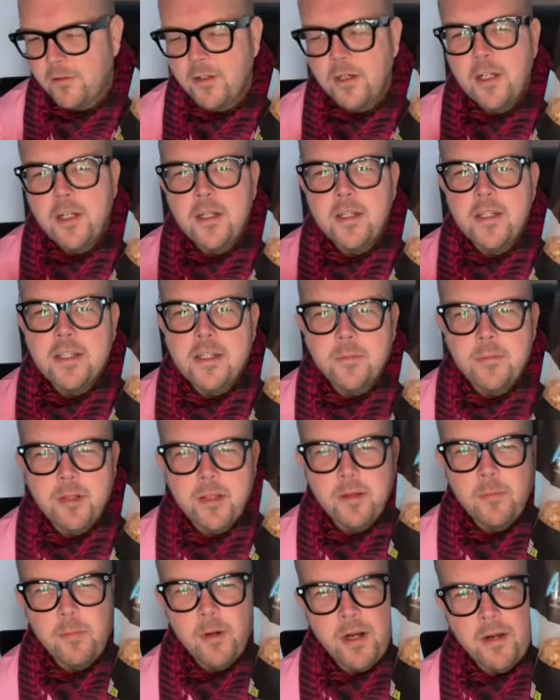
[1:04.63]
or some
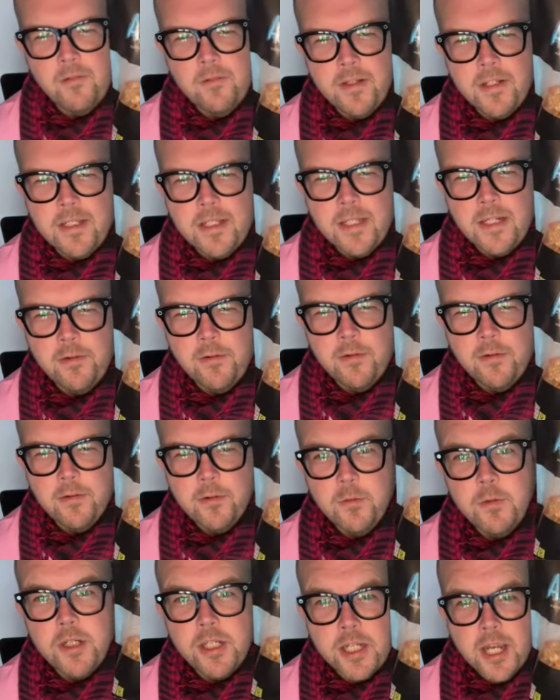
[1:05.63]
other breakfast
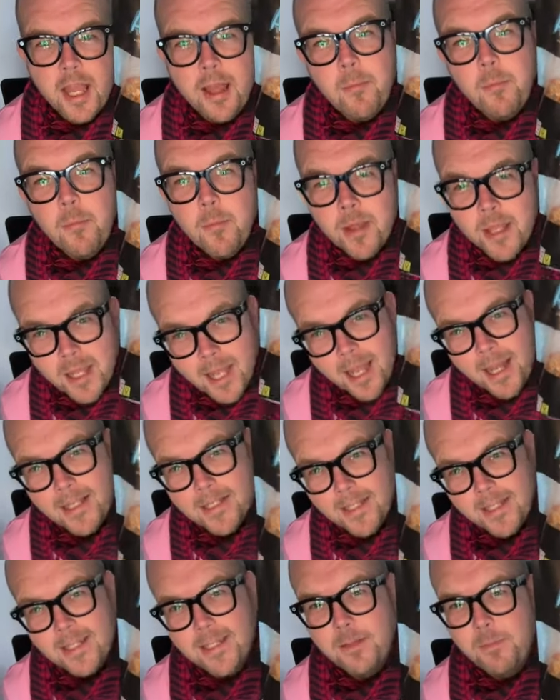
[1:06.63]
cereals, which can be
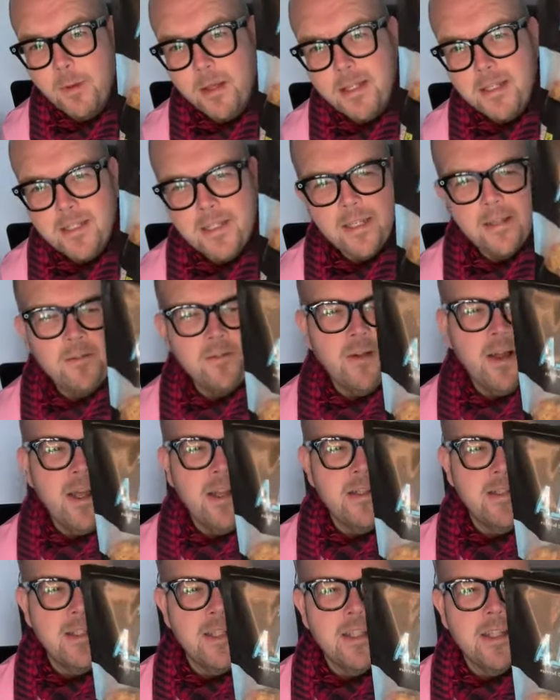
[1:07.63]
as expensive
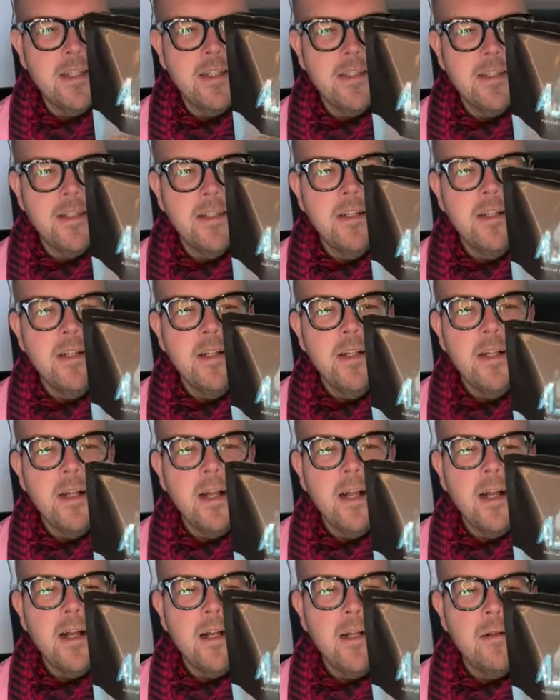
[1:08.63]
as this.
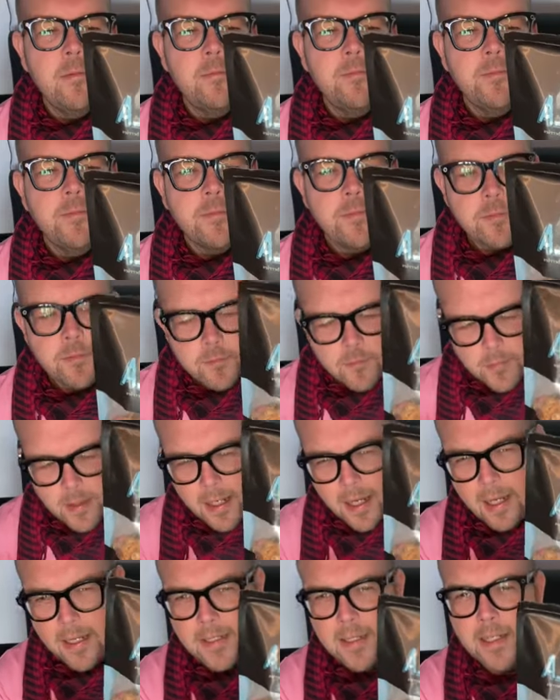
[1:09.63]
As
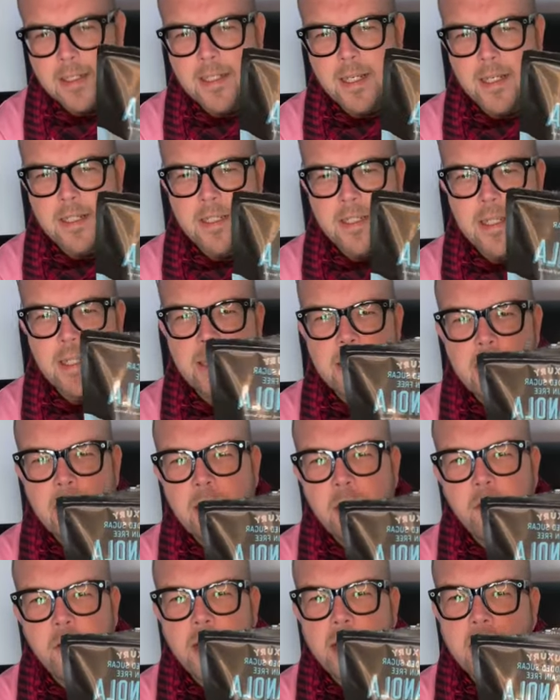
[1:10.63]
I said, the
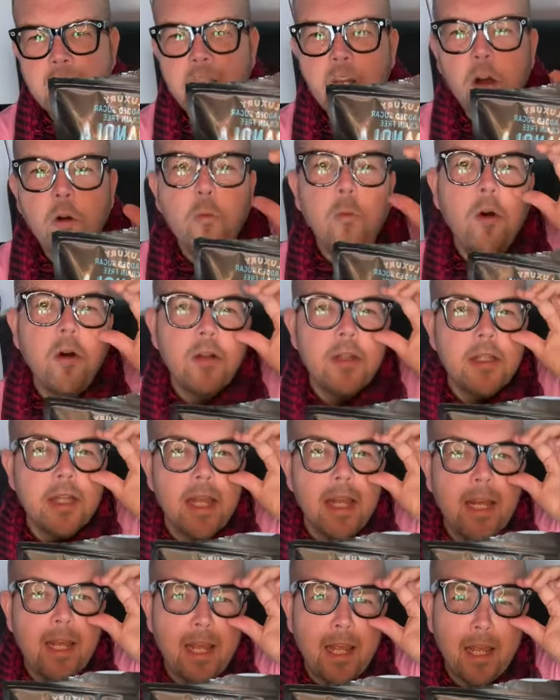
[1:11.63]
secret is not
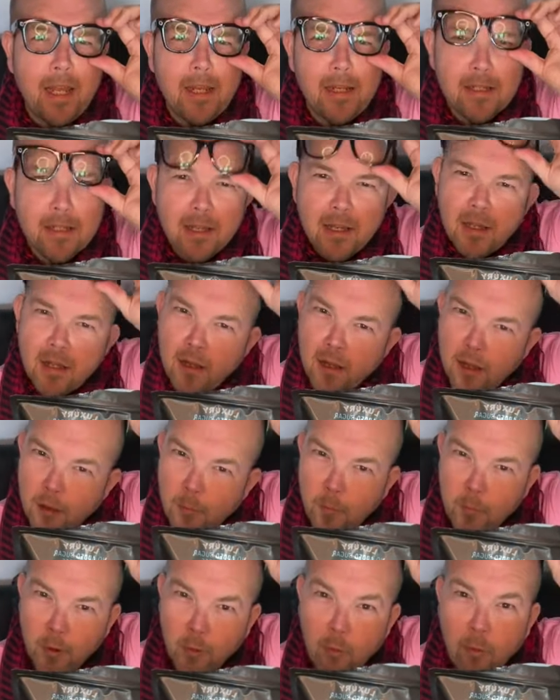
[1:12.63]
what's in it,
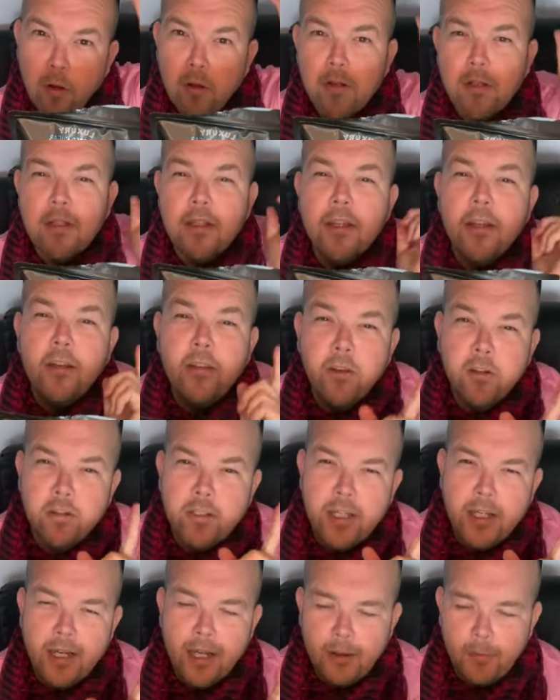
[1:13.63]
but what's
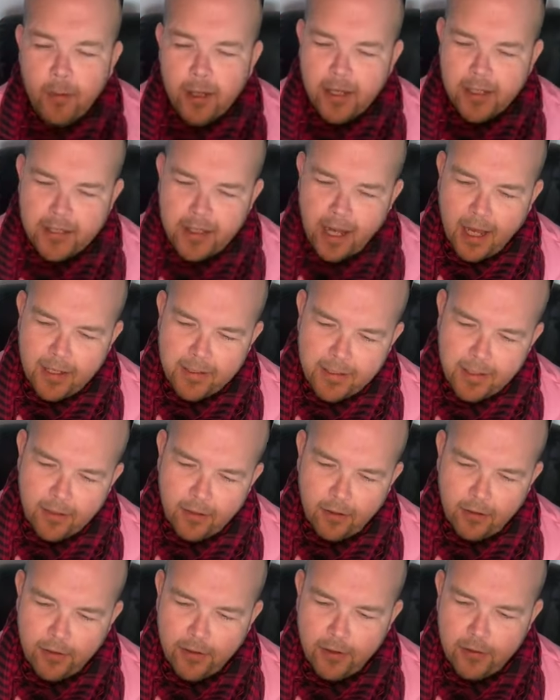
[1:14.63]
not in it, because it hasn't
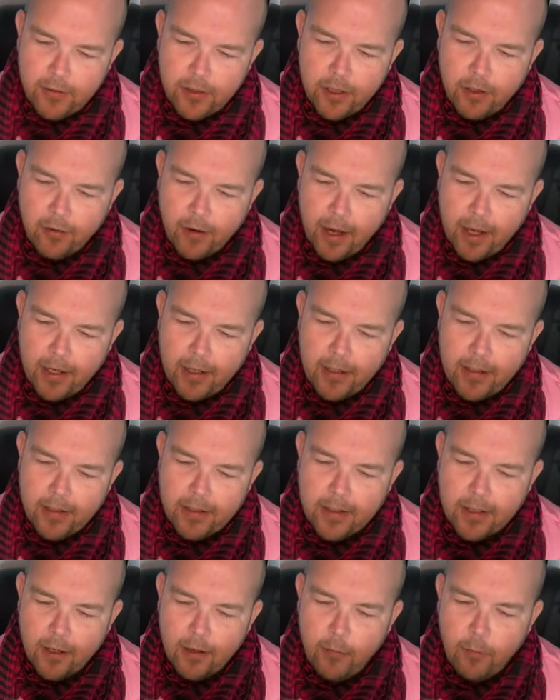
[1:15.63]
got those
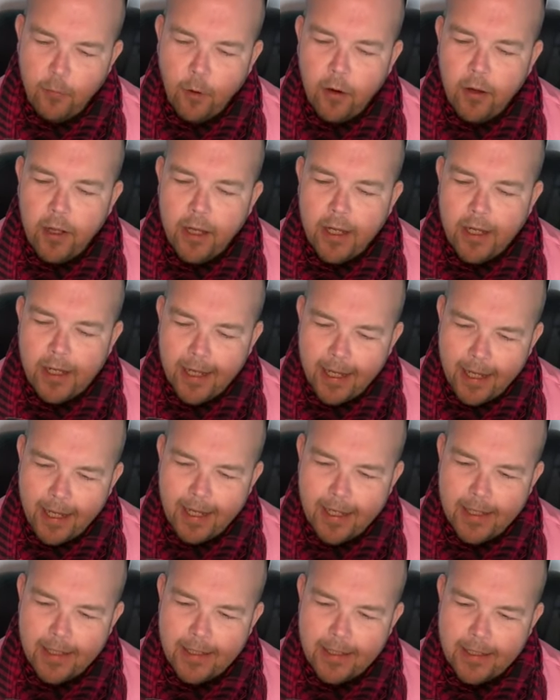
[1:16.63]
grains. So what it
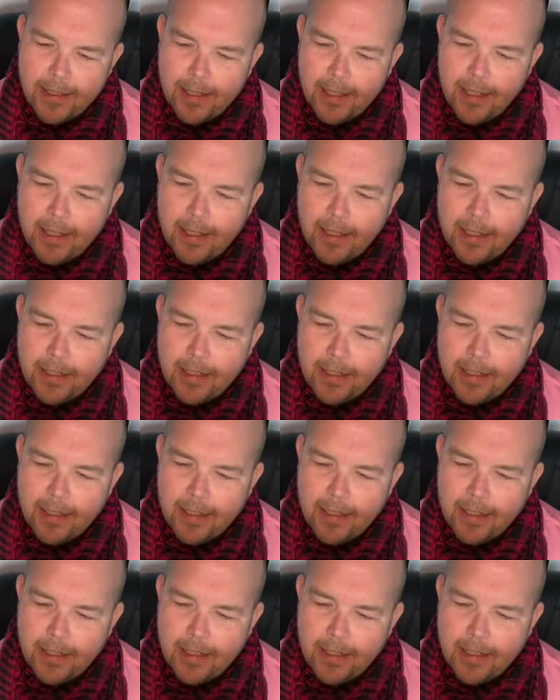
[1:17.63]
is,